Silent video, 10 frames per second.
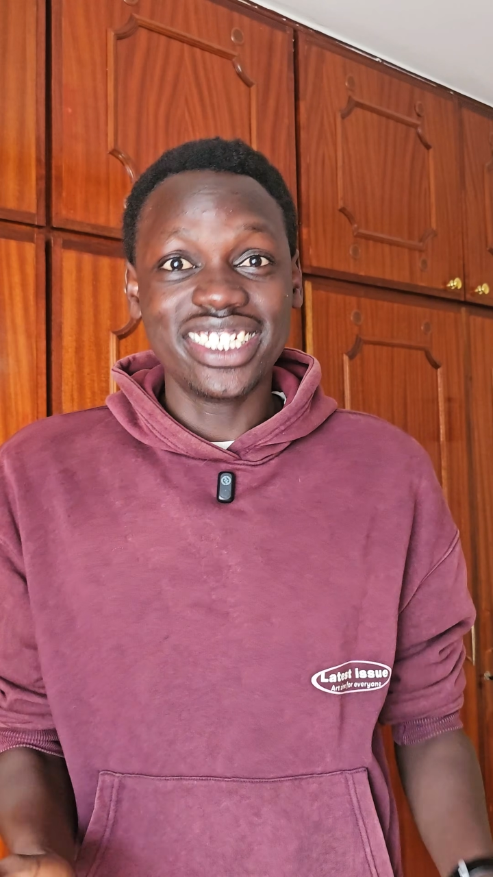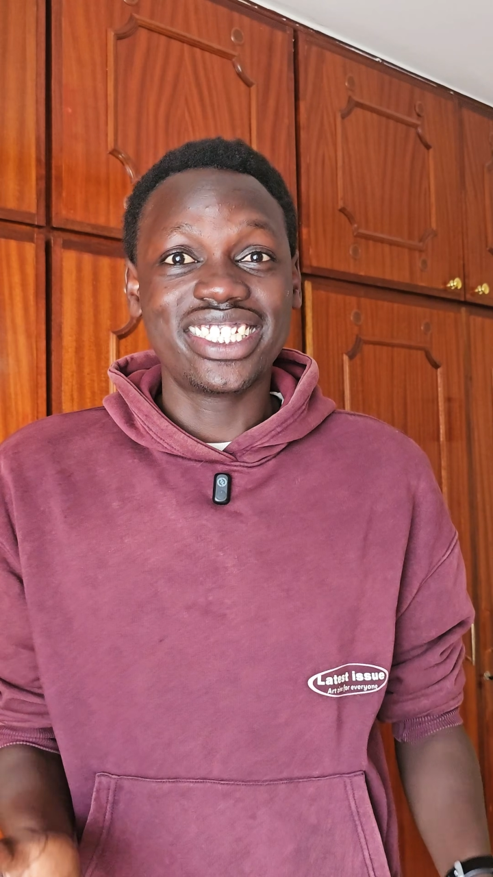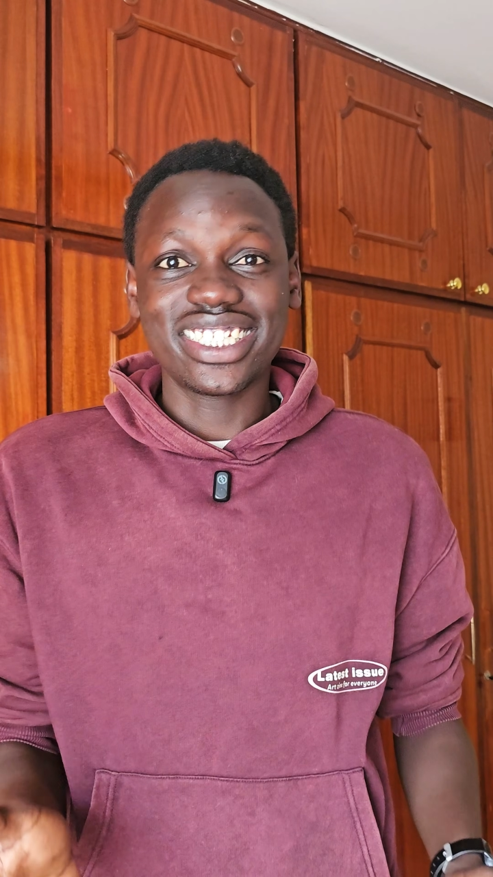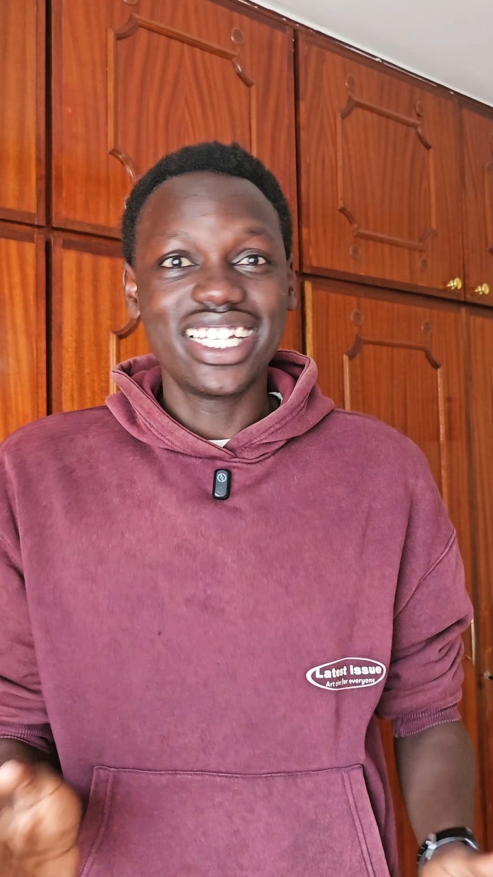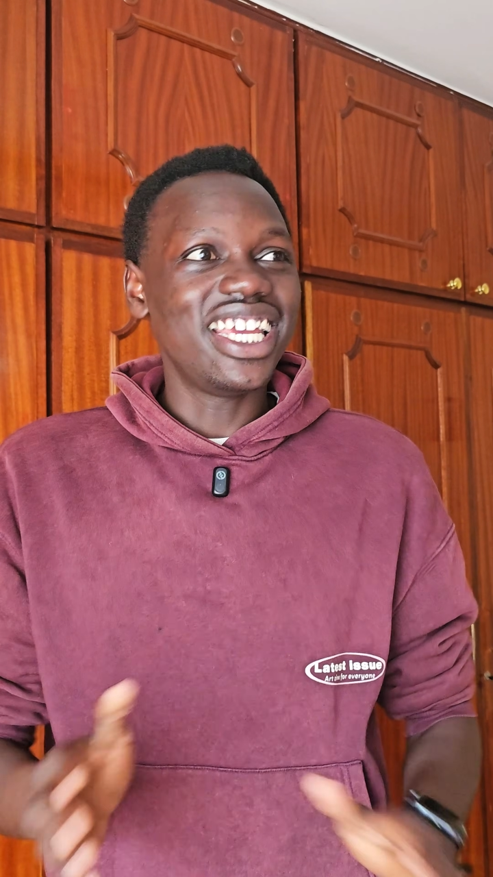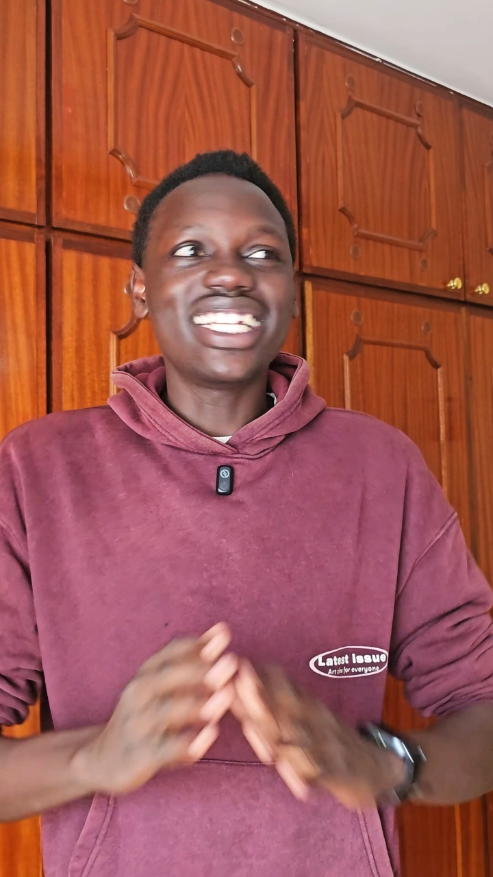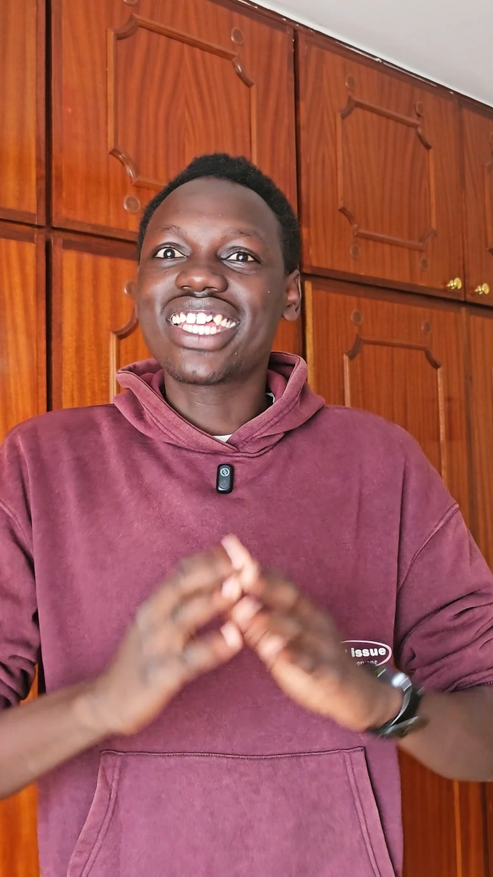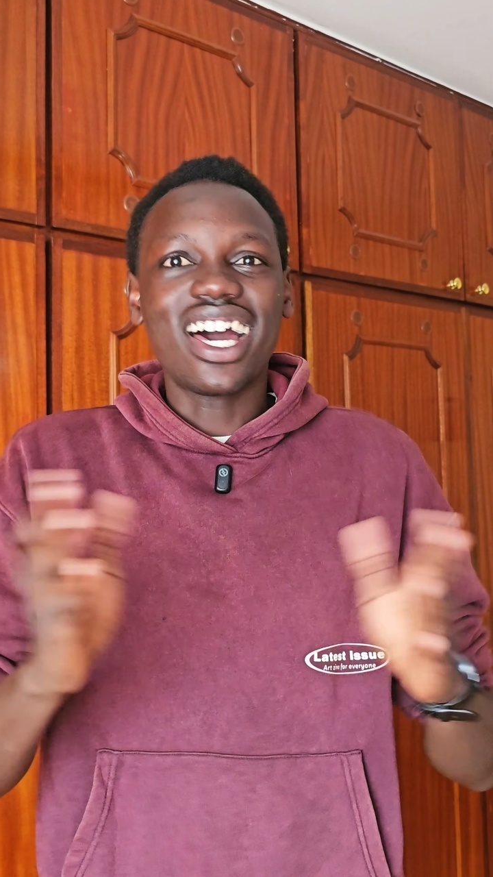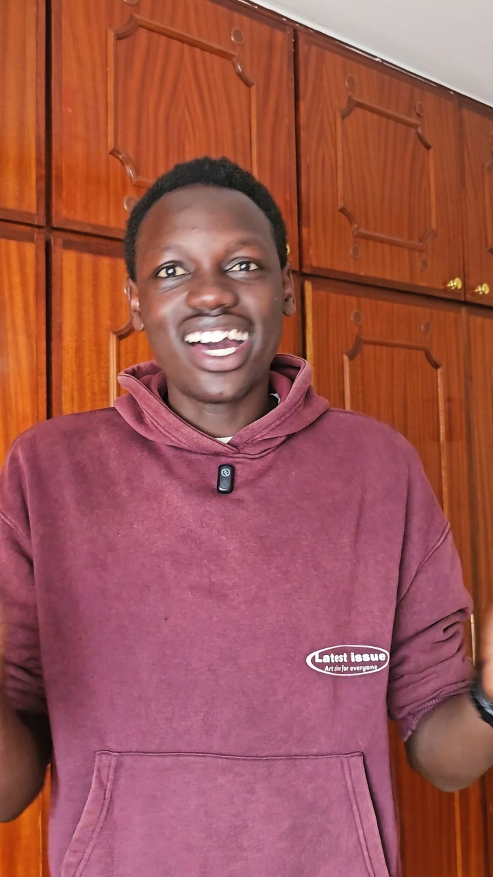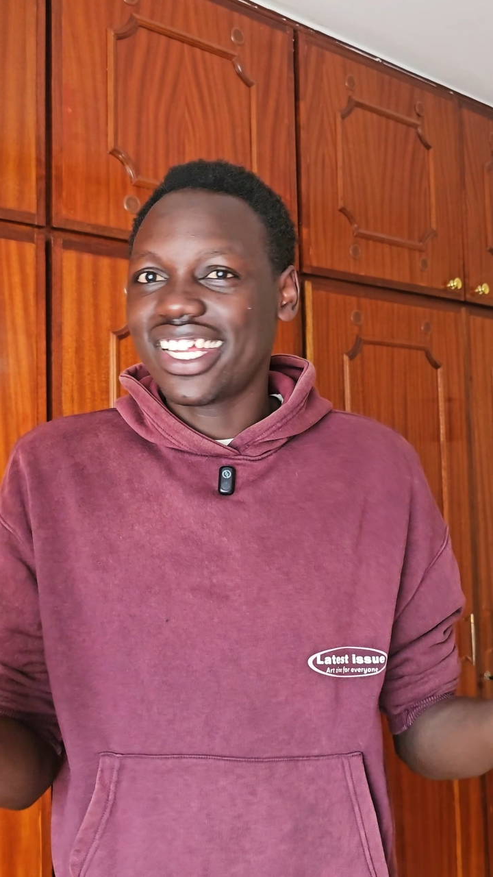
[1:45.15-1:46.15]
it, it's
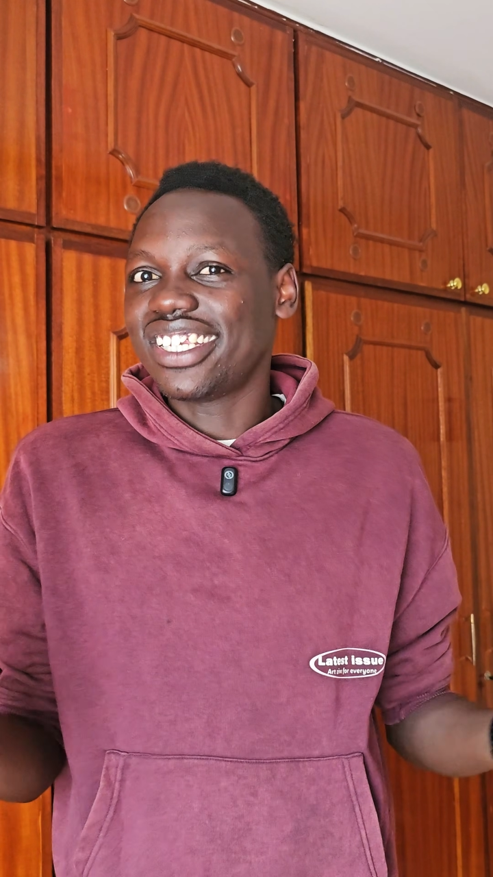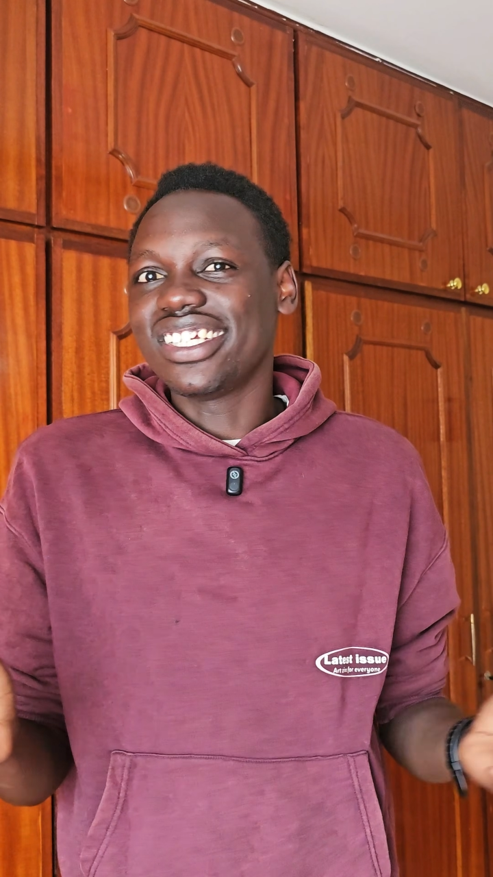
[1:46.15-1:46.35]
hard.